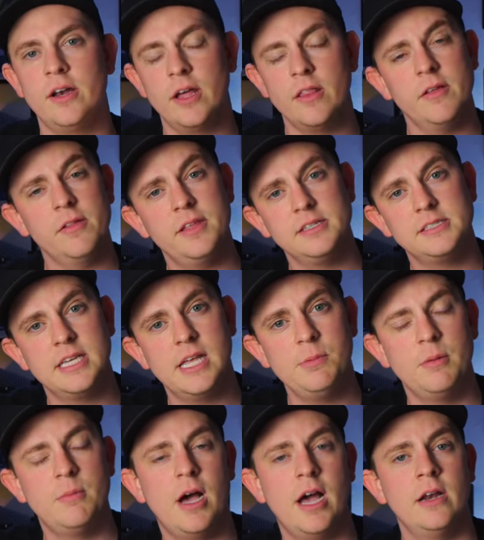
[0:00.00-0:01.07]
Another thing to
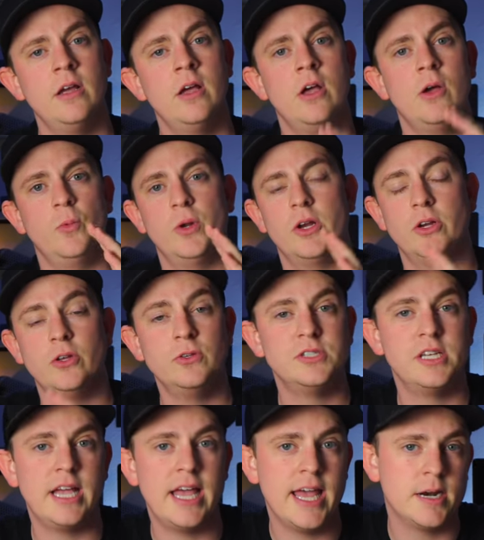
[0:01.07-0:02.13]
keep in mind when you're
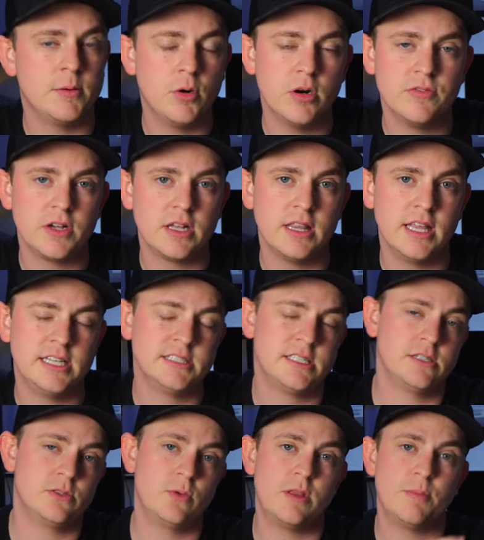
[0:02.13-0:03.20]
using anamorphic
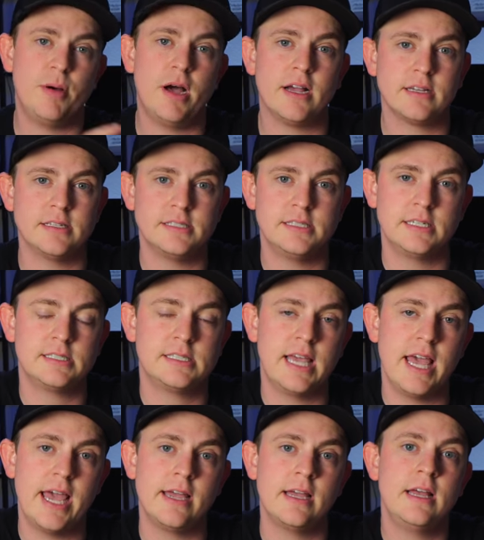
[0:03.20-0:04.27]
lenses with the Pocket
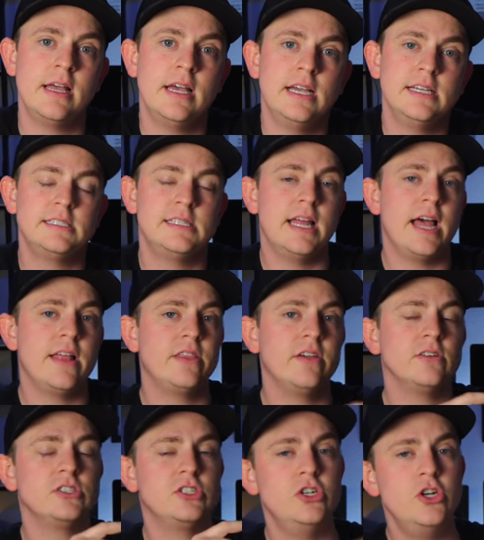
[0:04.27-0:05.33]
6K is that
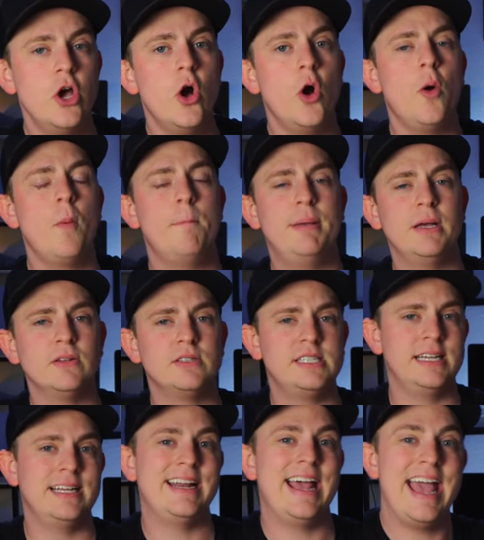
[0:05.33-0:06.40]
there is no
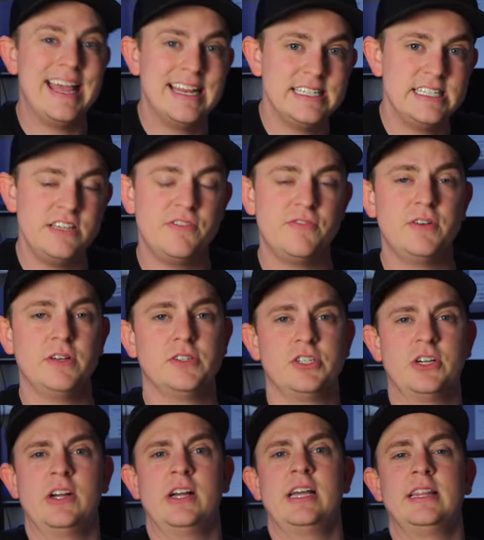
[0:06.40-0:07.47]
built-in ND
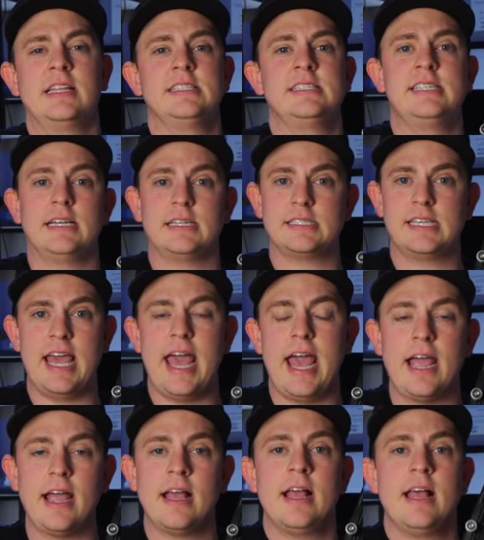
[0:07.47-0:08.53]
filter in the
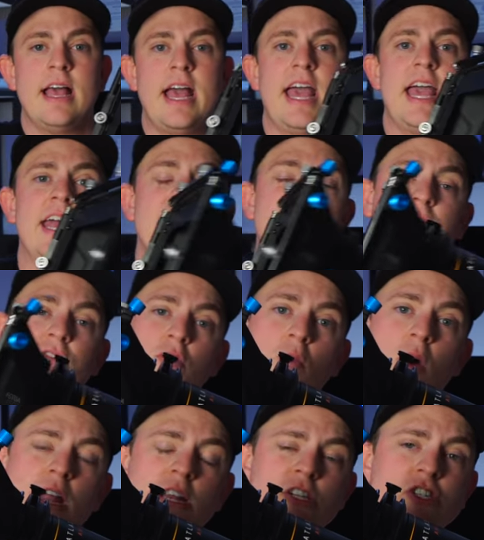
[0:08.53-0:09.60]
6K. And if you
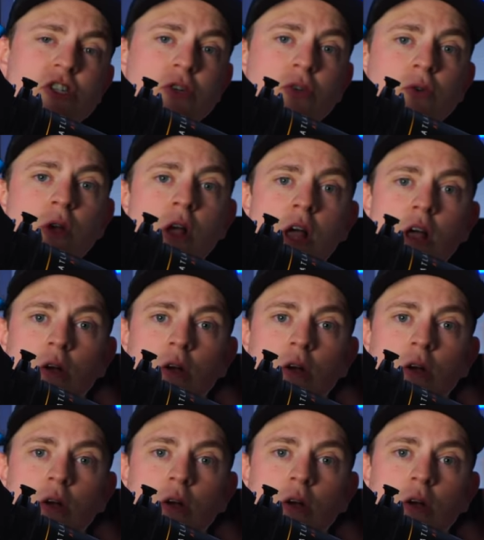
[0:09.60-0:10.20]
wanna shoot